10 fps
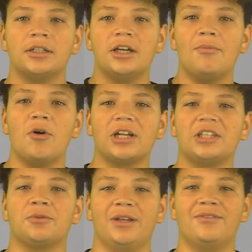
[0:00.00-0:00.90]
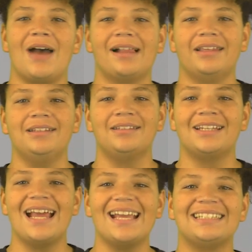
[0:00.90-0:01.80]
Good morning, Springs Valley.
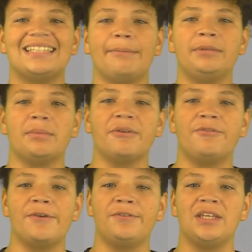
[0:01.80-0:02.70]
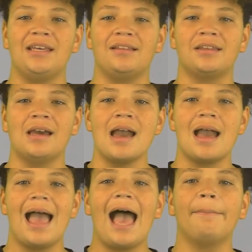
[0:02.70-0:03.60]
Today is September 15th.
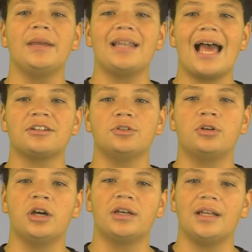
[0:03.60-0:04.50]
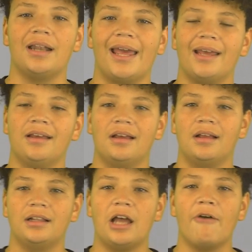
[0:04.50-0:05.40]
Happy National Cooking Day.
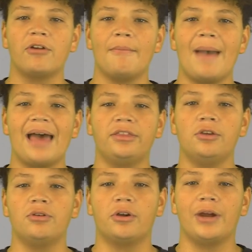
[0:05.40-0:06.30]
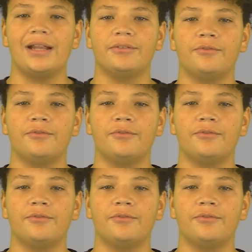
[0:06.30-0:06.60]
Now over to Matthew and Graydon